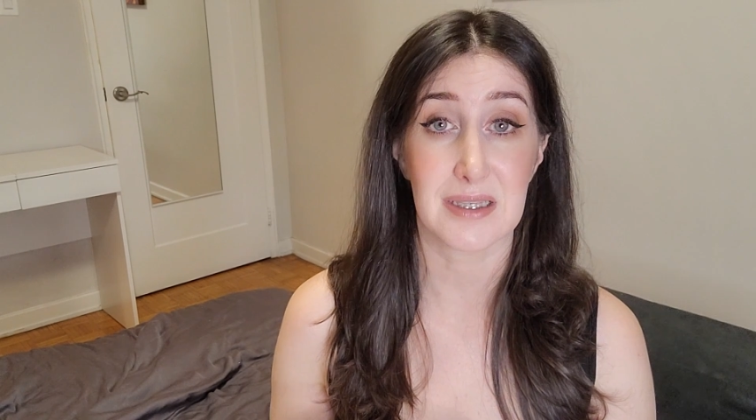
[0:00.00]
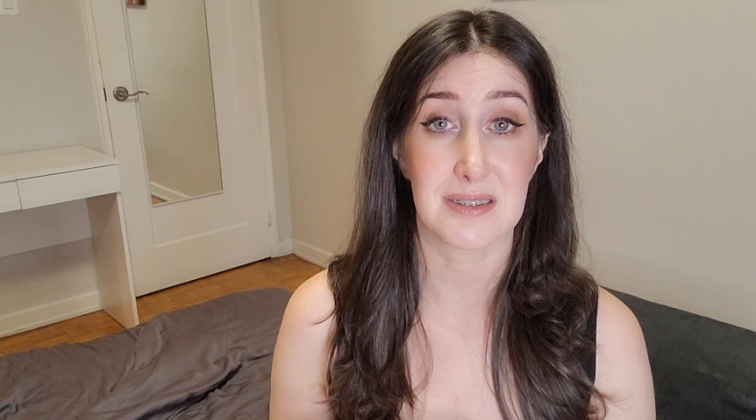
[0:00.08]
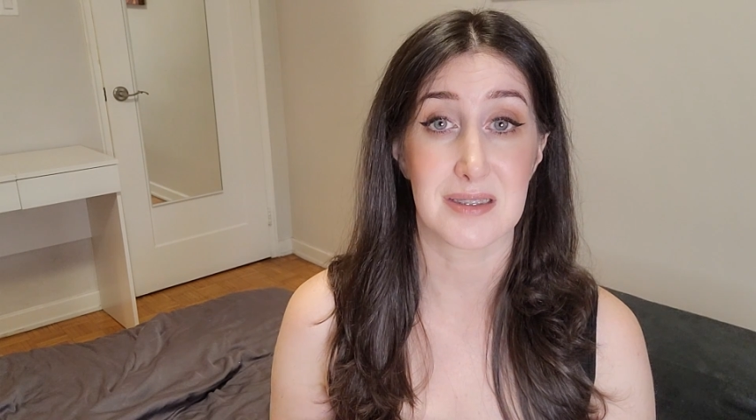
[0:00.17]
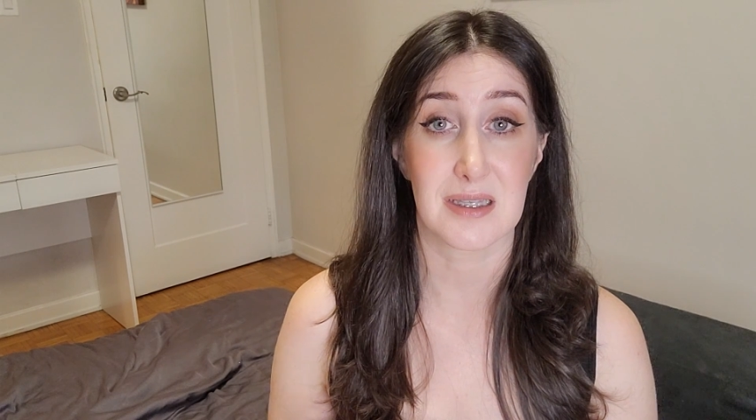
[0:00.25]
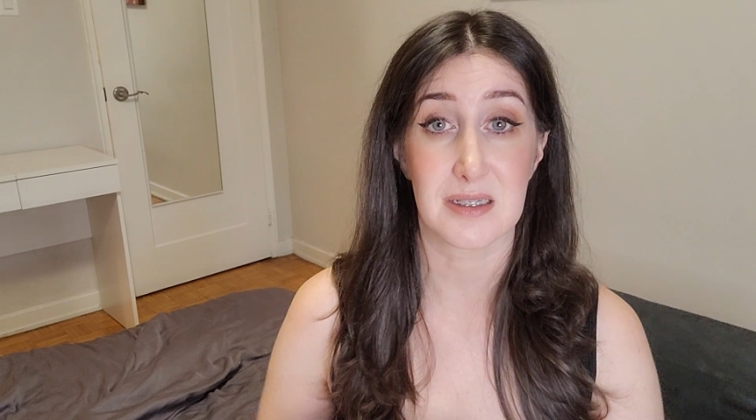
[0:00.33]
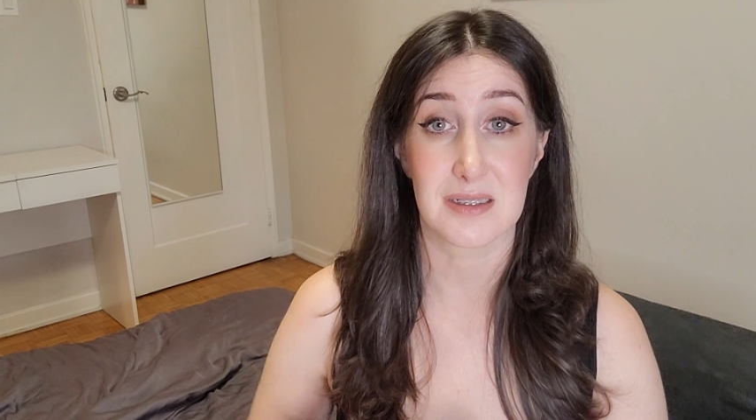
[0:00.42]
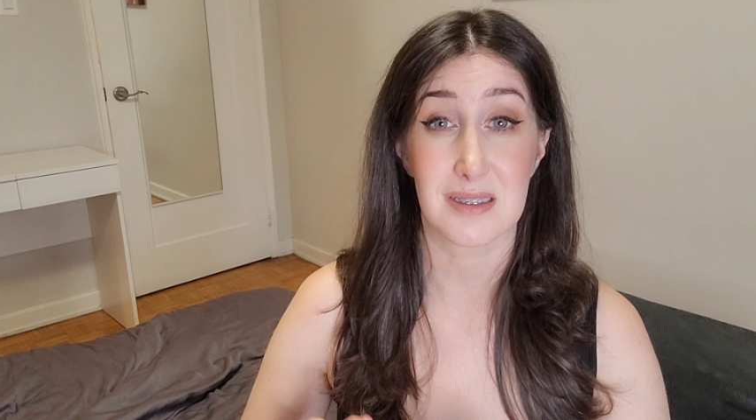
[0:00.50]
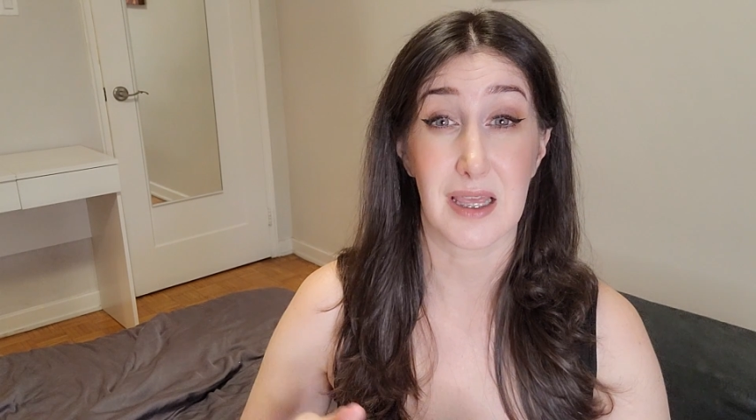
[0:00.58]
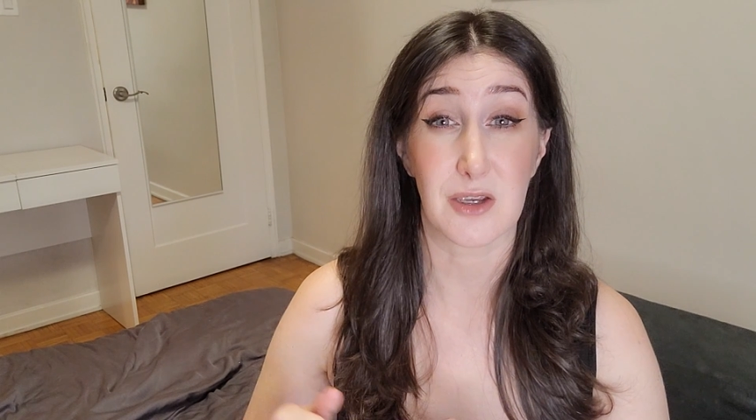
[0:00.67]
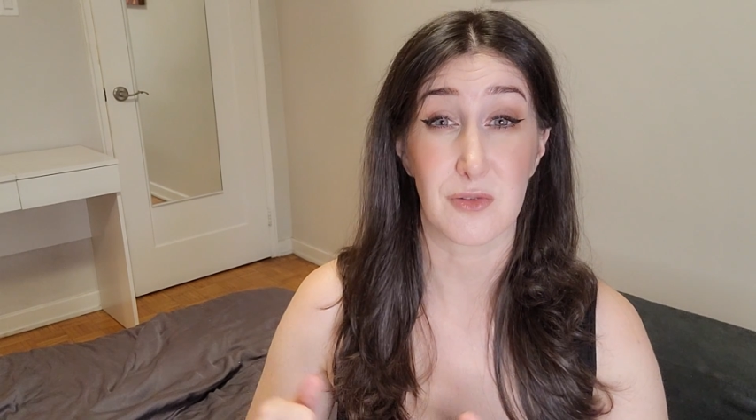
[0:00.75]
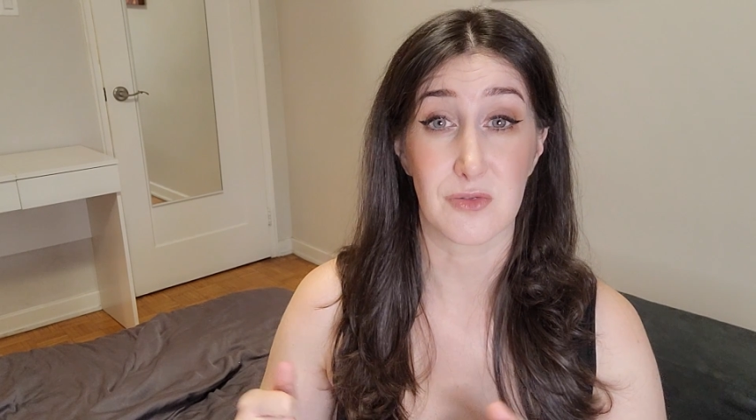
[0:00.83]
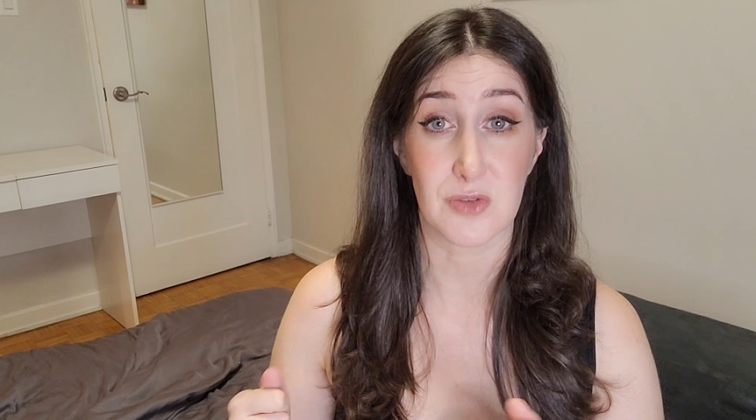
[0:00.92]
is things
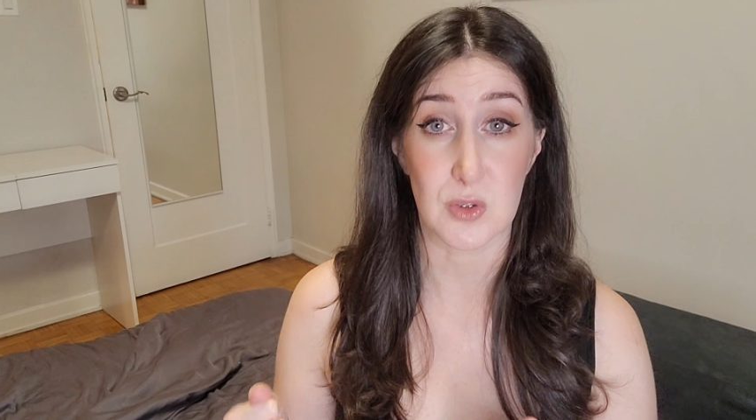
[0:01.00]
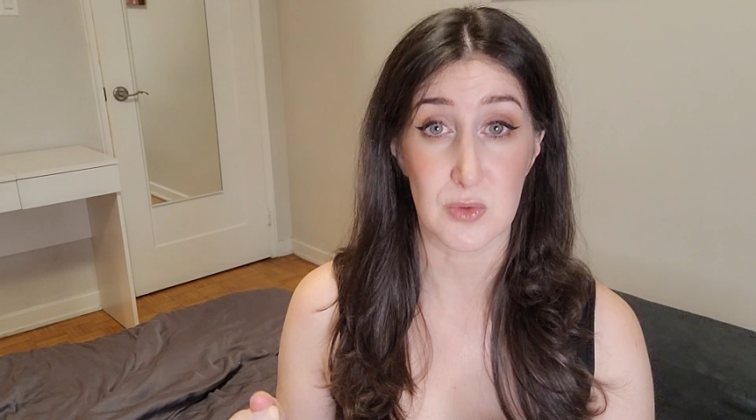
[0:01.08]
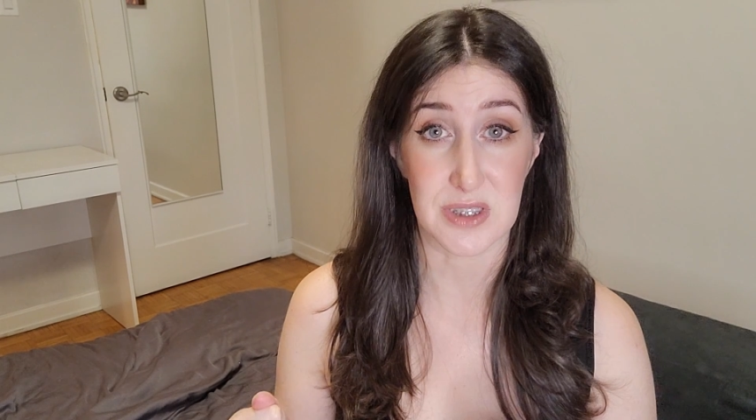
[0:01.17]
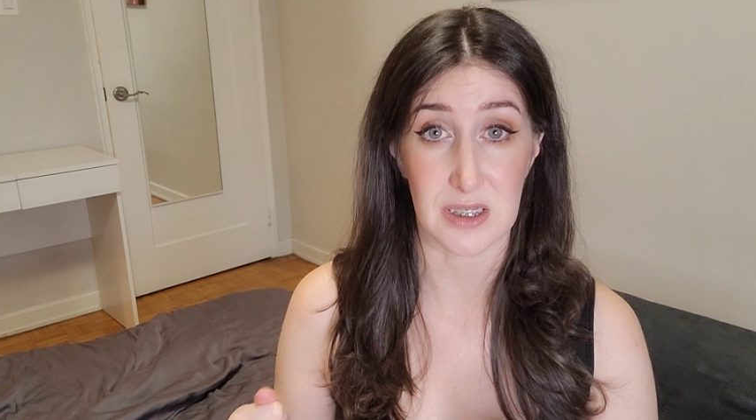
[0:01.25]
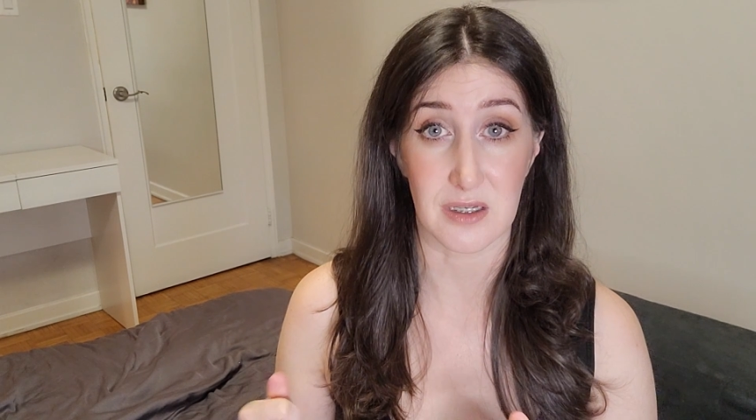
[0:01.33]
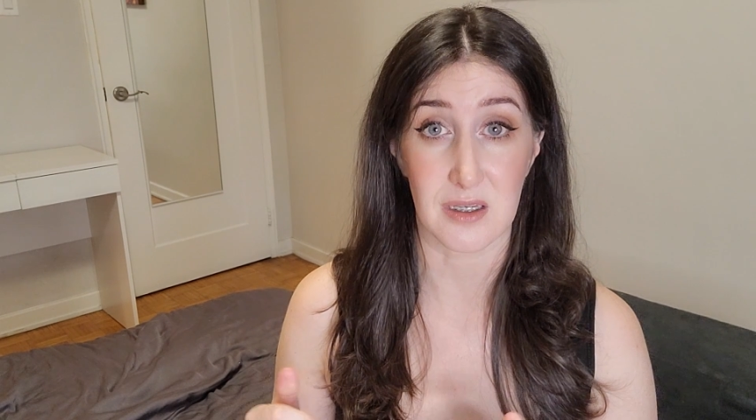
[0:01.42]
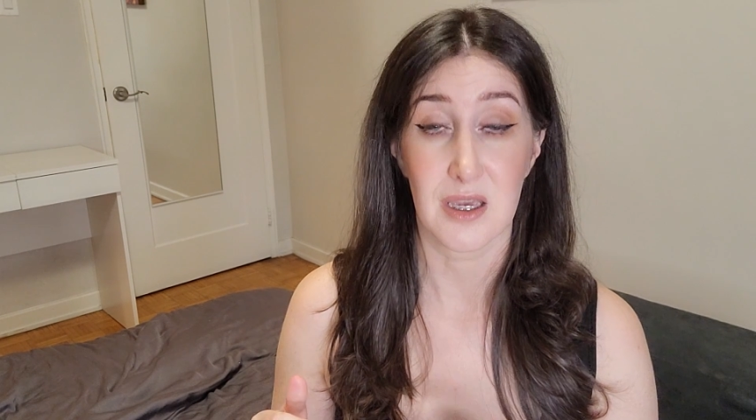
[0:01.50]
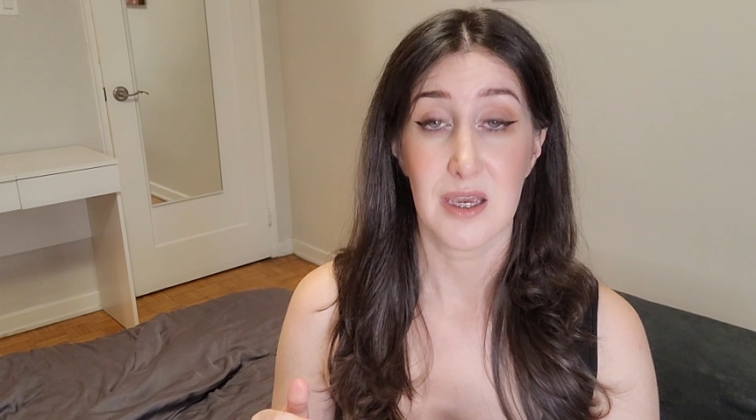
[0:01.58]
like fusing,